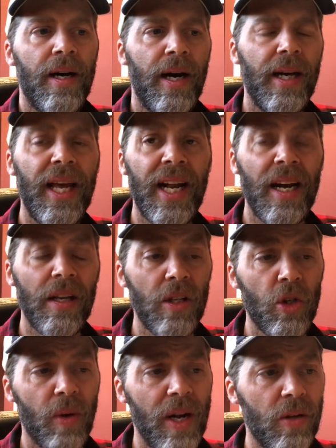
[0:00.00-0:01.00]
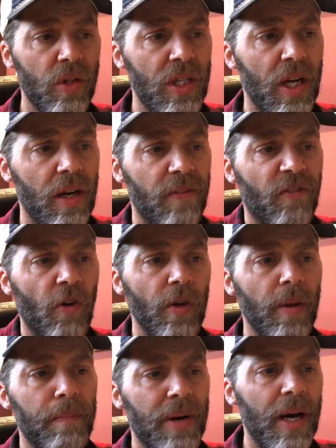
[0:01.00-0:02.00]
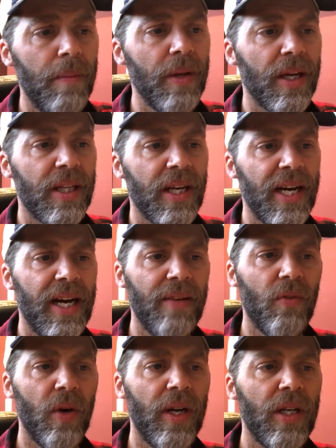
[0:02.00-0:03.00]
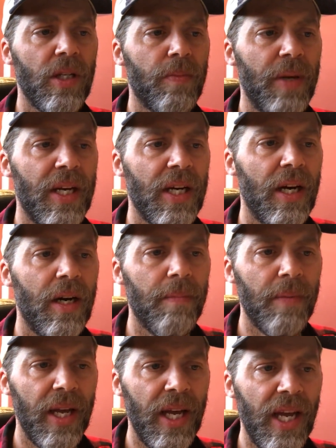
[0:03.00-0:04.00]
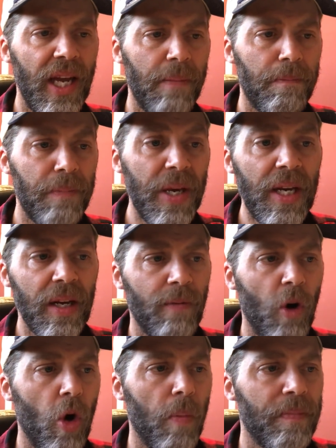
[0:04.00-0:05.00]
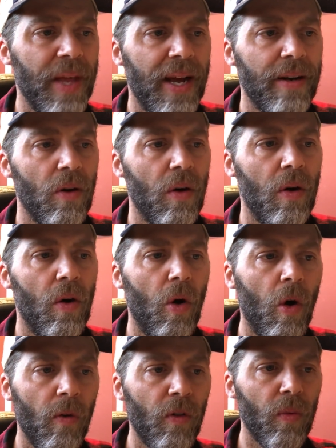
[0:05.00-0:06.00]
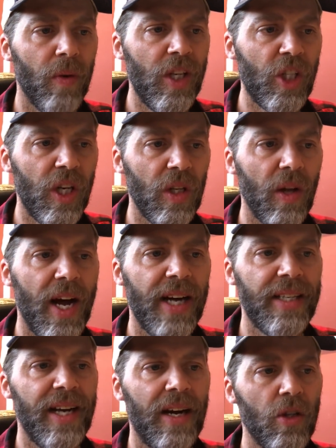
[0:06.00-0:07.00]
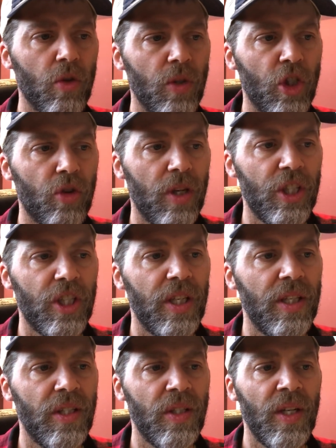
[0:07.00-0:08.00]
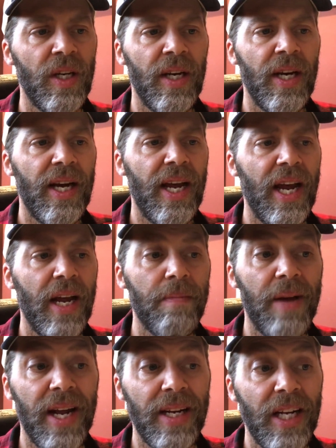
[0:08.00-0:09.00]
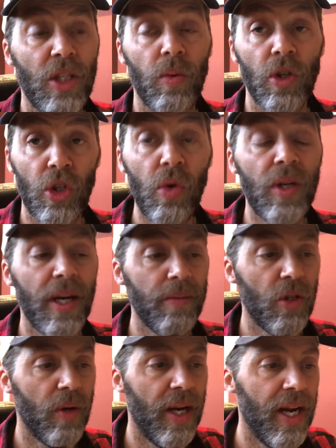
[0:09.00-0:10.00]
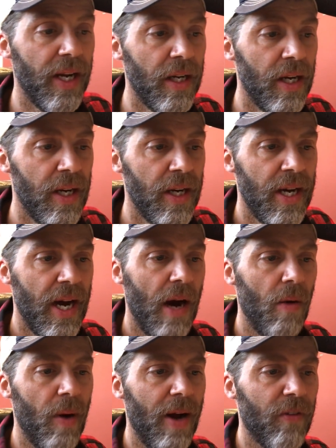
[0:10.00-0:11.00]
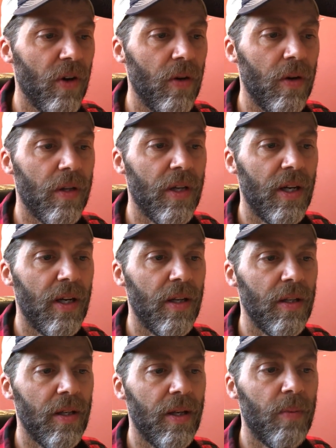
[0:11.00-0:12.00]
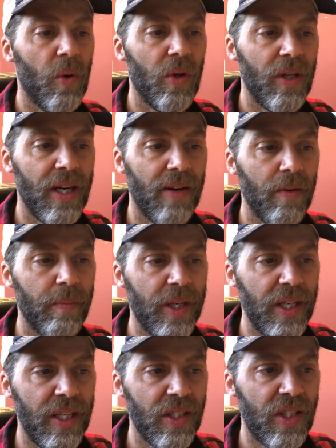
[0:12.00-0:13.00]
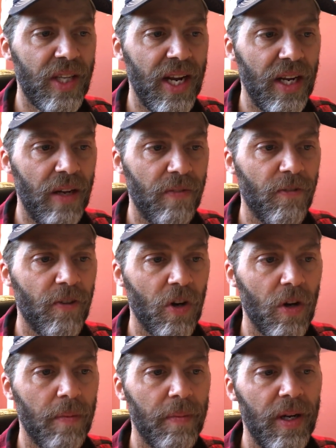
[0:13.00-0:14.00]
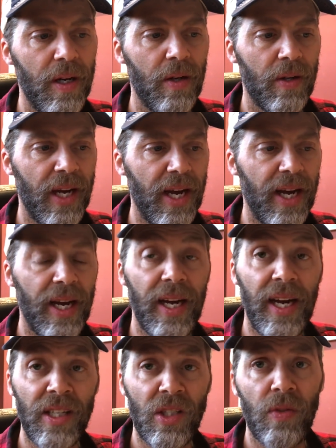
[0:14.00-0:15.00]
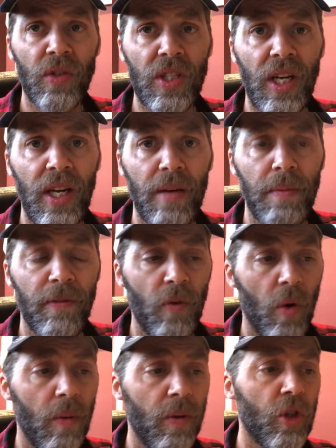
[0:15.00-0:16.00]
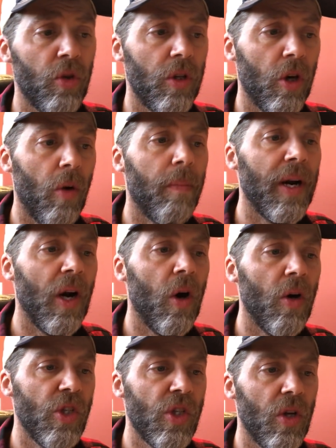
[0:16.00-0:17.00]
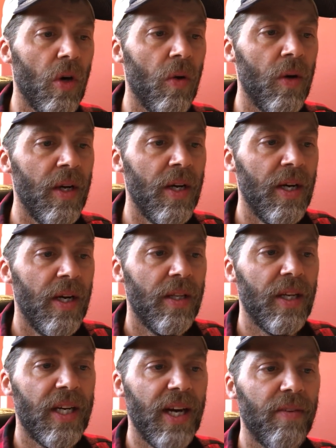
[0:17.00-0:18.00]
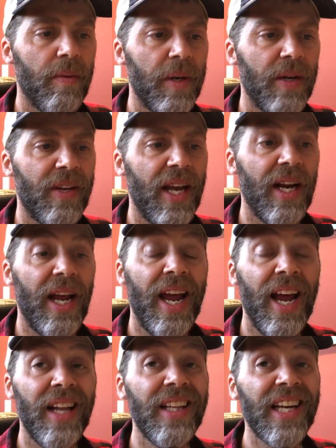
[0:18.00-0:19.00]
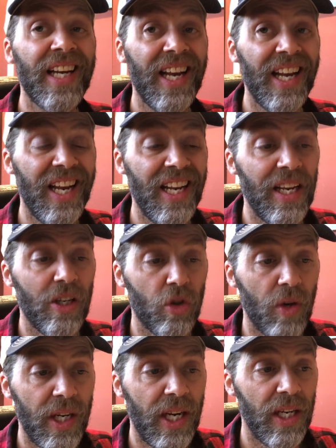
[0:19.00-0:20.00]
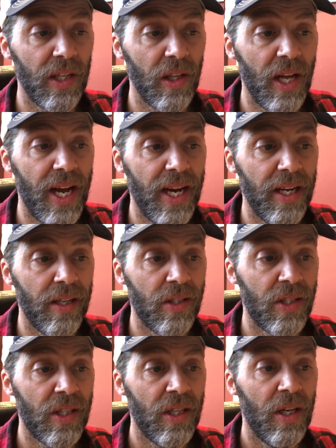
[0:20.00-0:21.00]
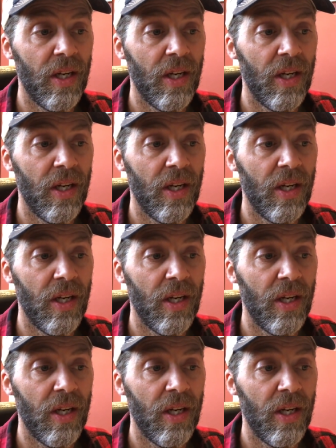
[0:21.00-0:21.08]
Again, out of the Toronto Sun, for the public, the convoy has become a beacon of hope that overreaching lockdowns, restrictions, and mandates will soon come to an end. However, the liberal government is standing firm, okay, as you've seen before with Trudeau, but also the government of Canada and the Canadian Trucking Alliance